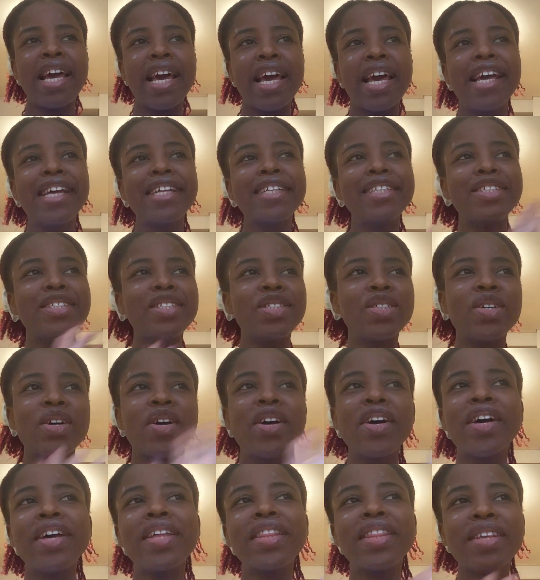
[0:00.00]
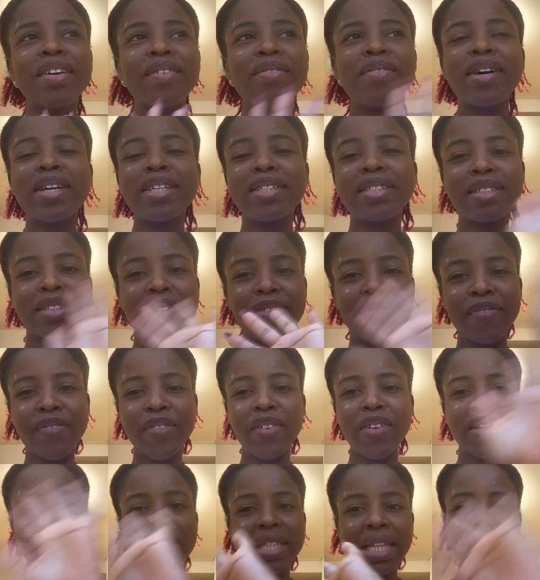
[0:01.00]
enjoy the rest of
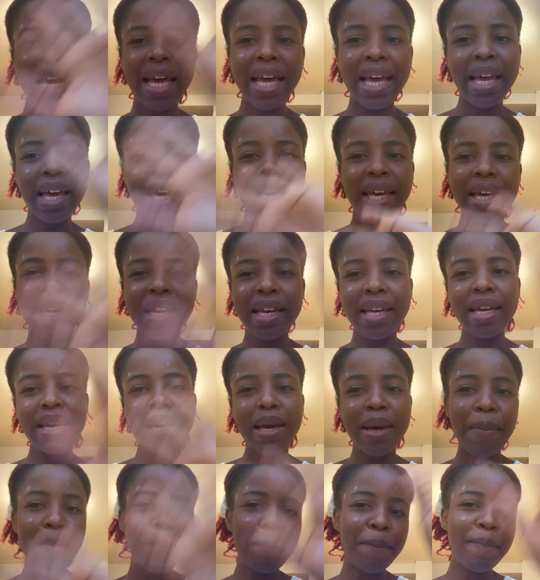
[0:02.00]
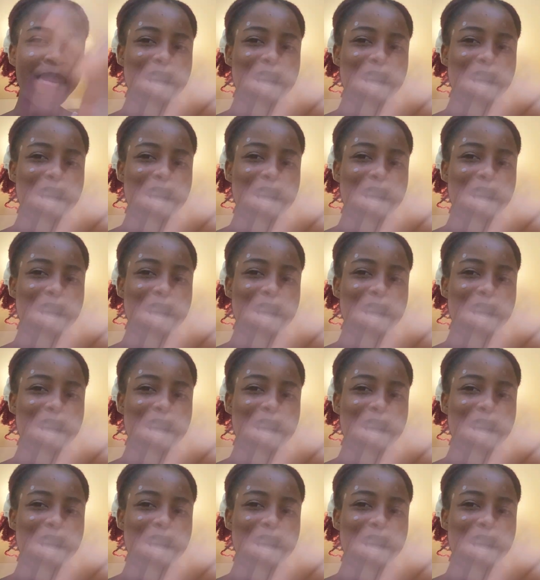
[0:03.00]
your day.